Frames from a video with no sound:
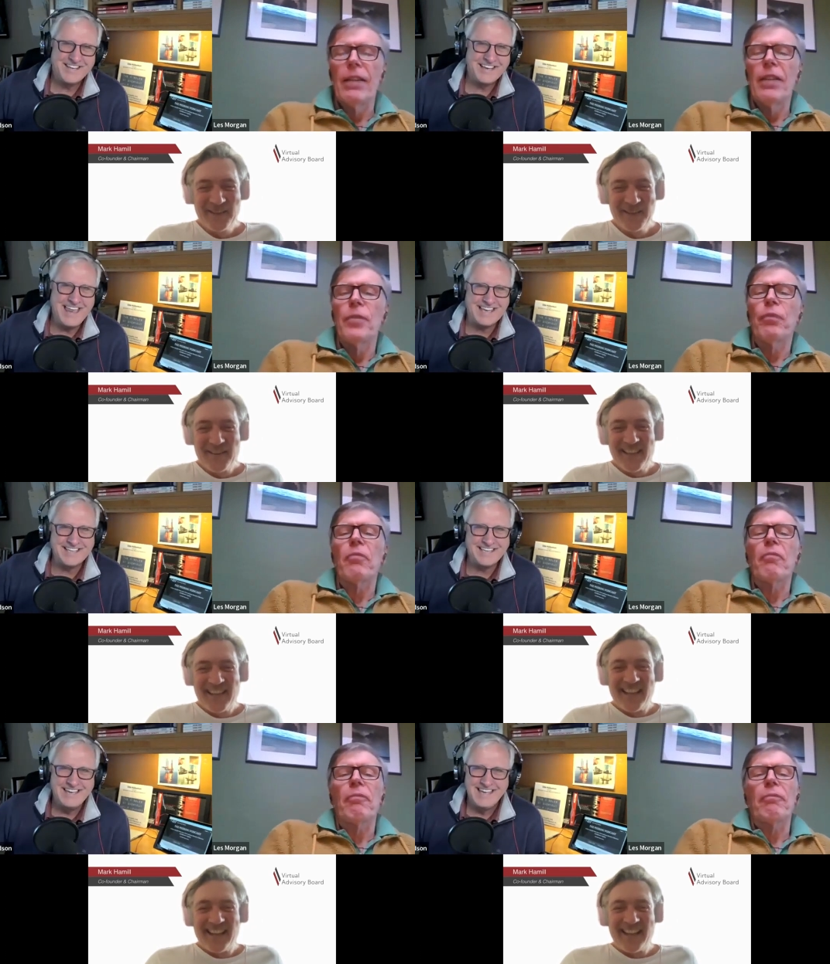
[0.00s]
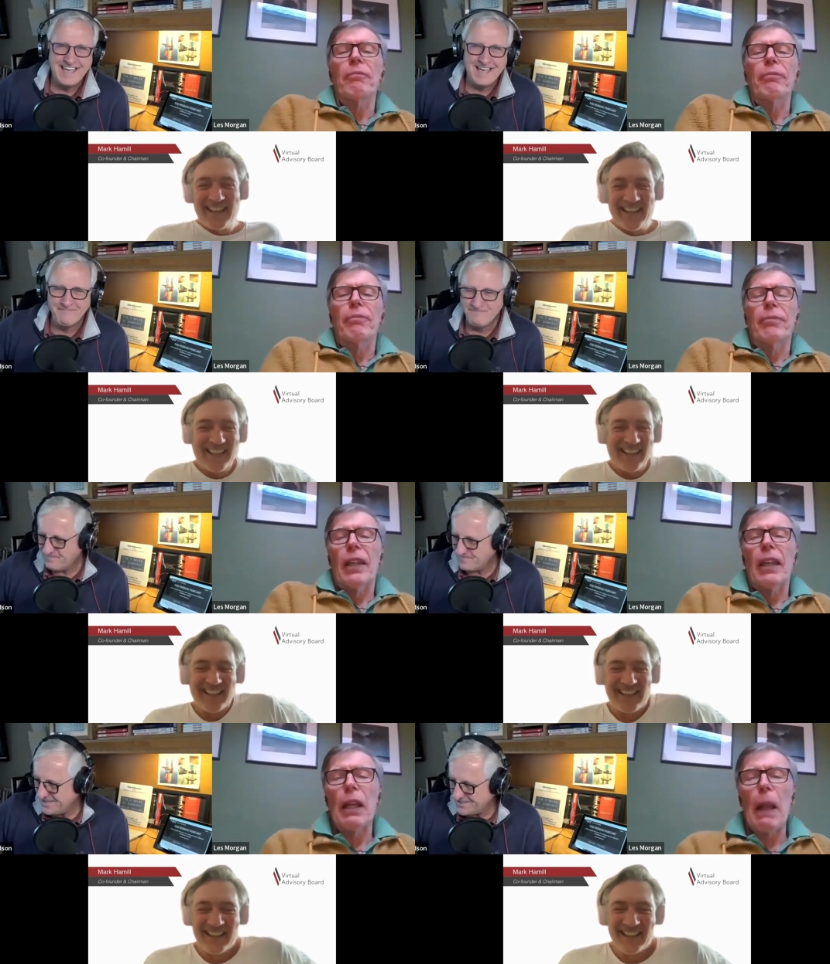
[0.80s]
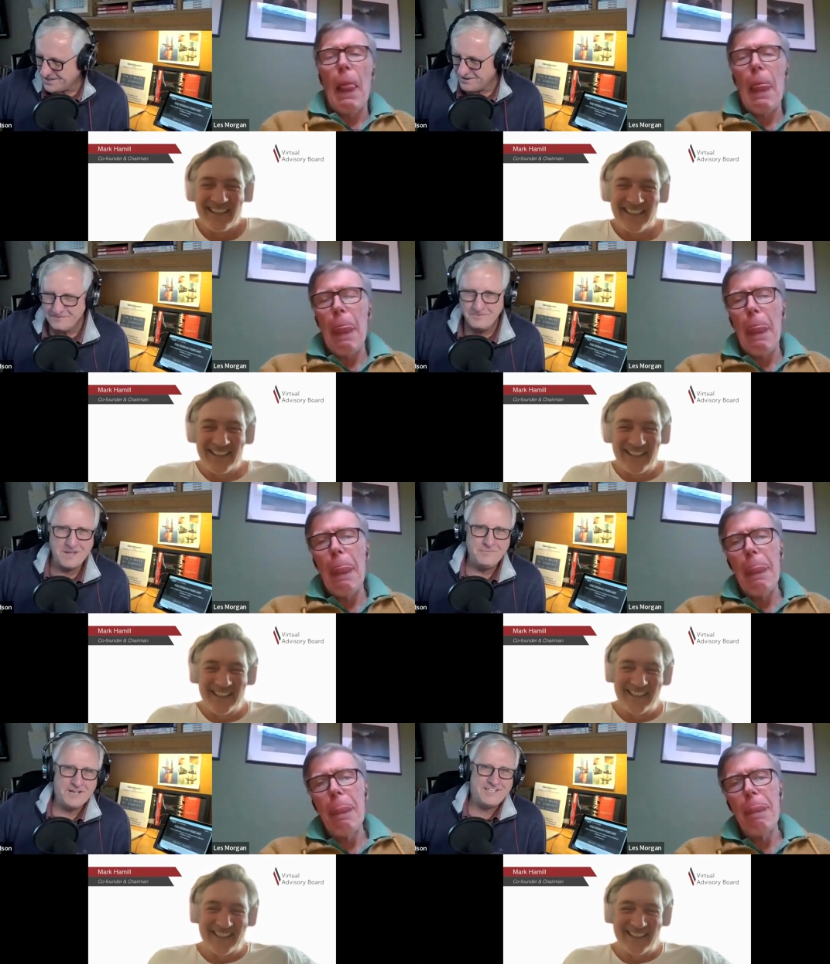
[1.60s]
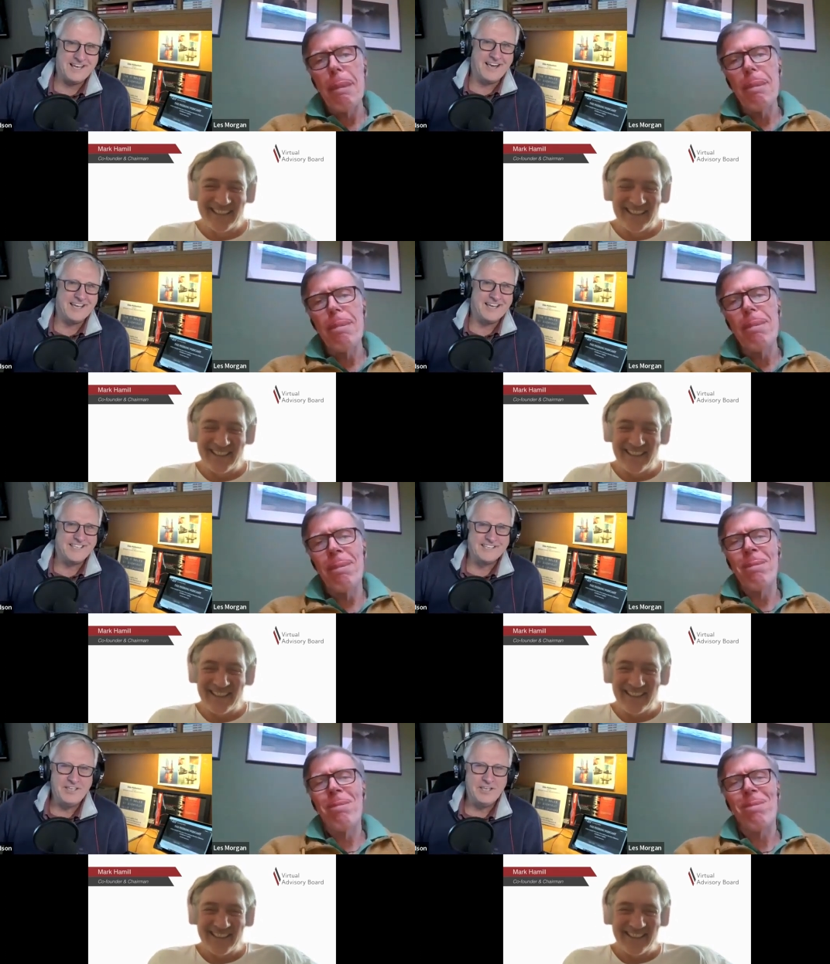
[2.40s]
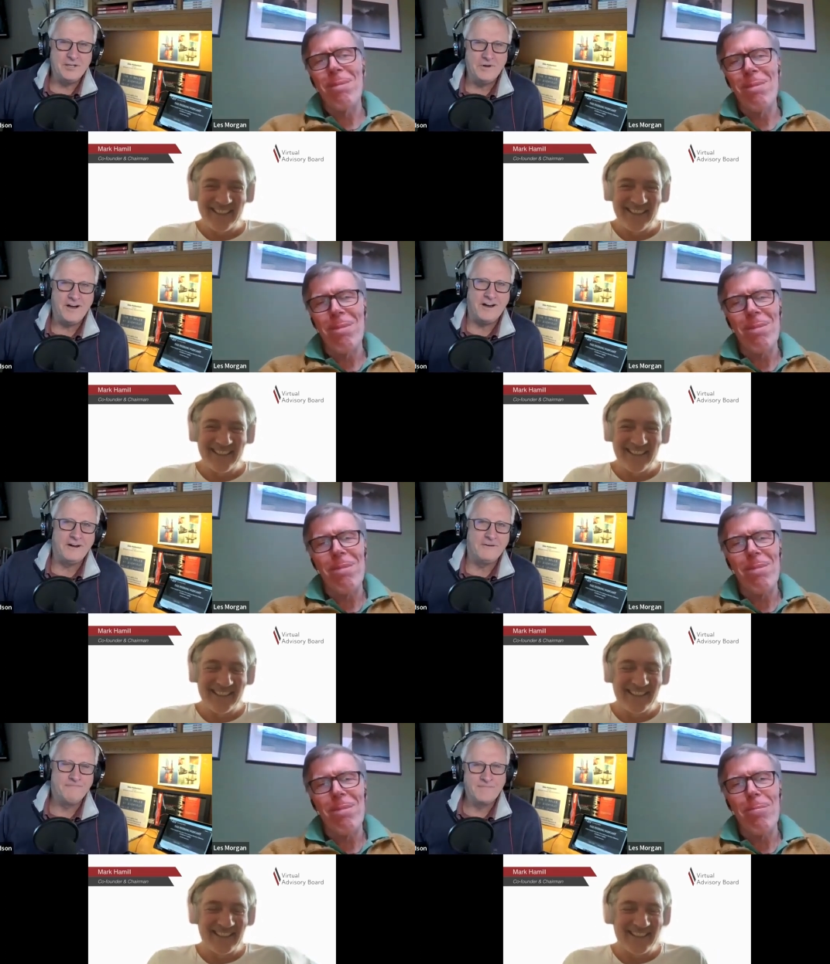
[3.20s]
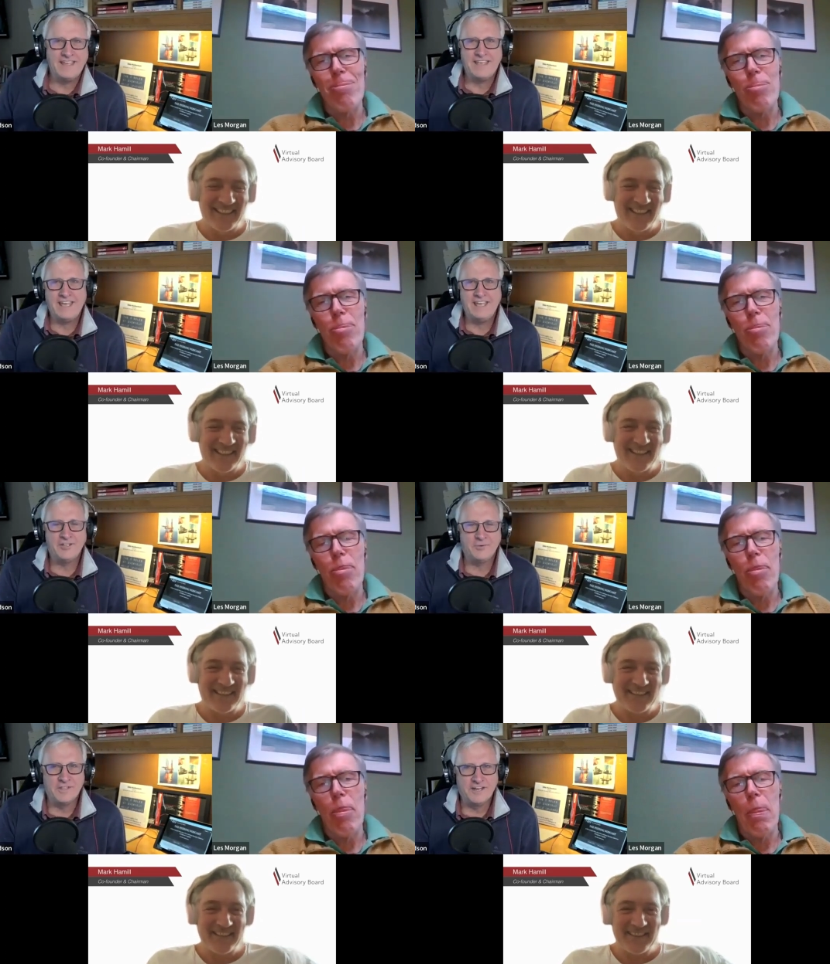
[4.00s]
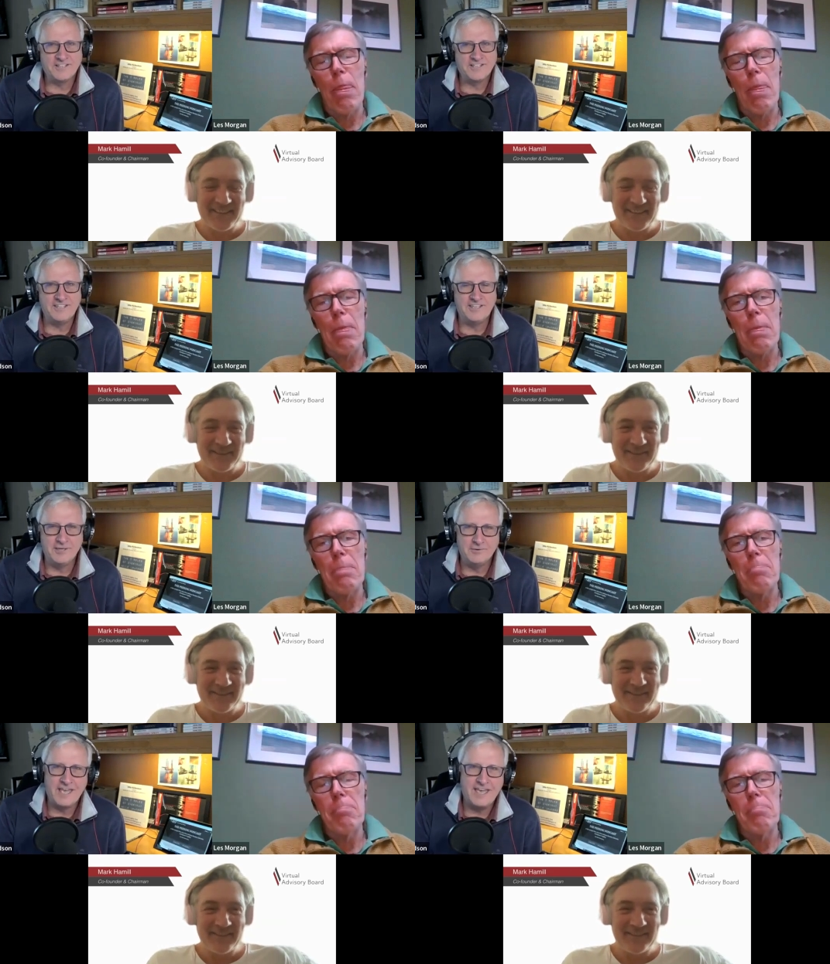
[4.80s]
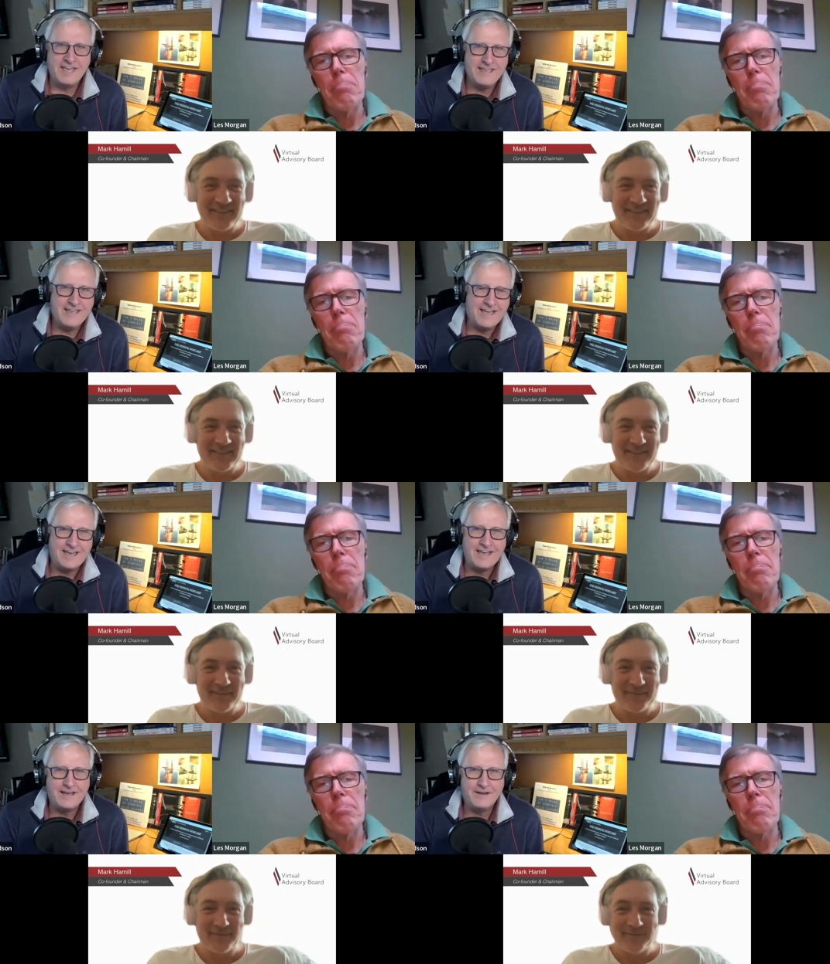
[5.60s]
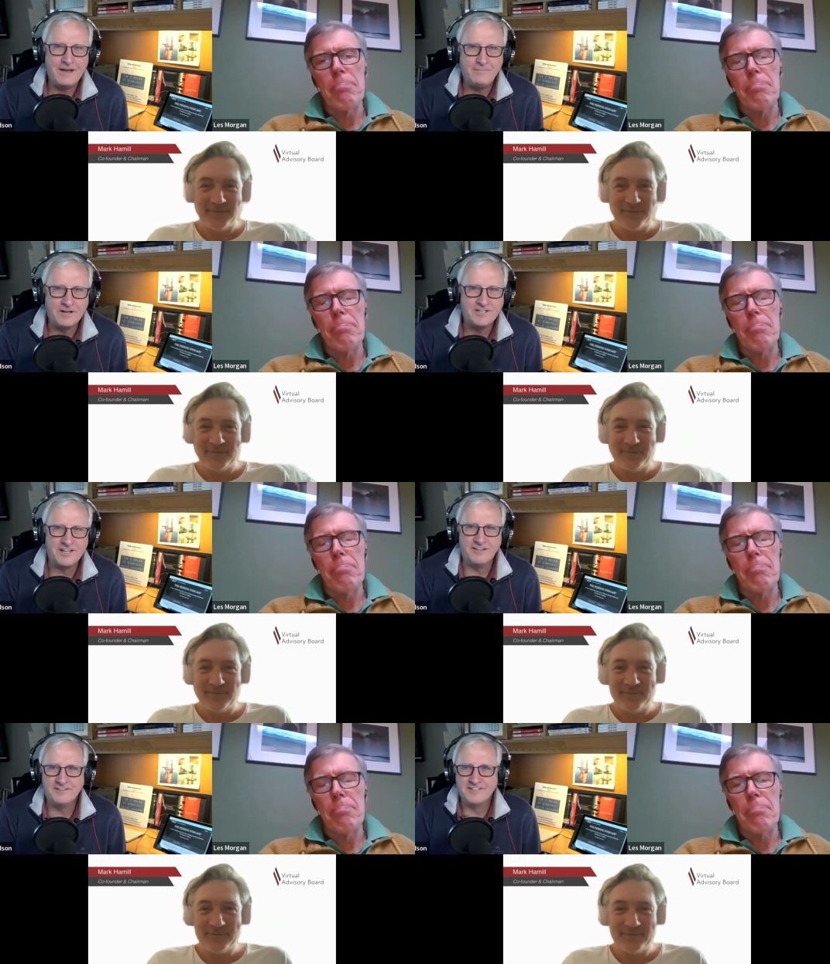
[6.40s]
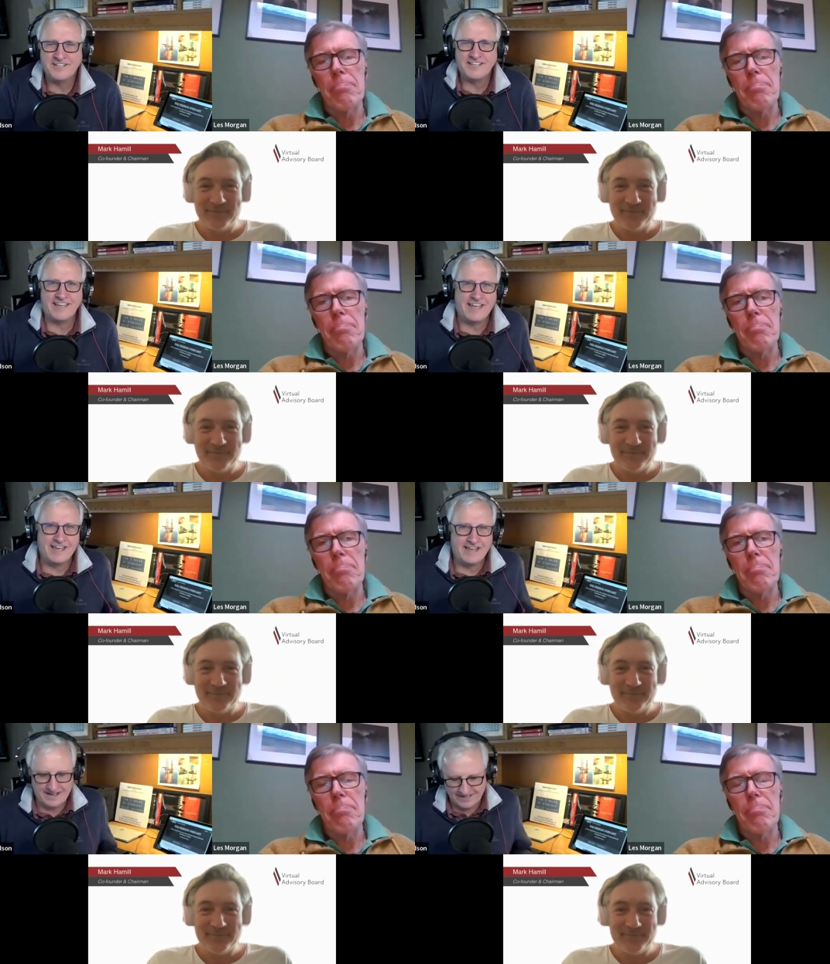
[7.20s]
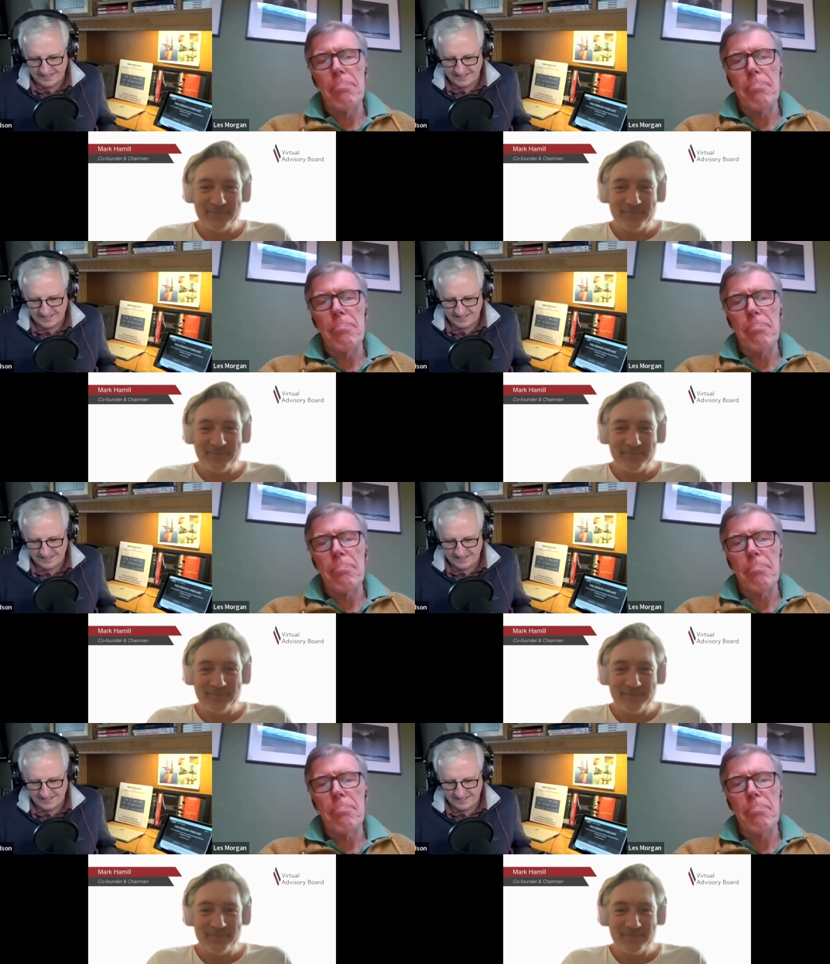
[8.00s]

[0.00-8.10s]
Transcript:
Speaker 1: So, Les. um, so we're delighted that you are engaging with us in the UK, uh, amongst others, uh,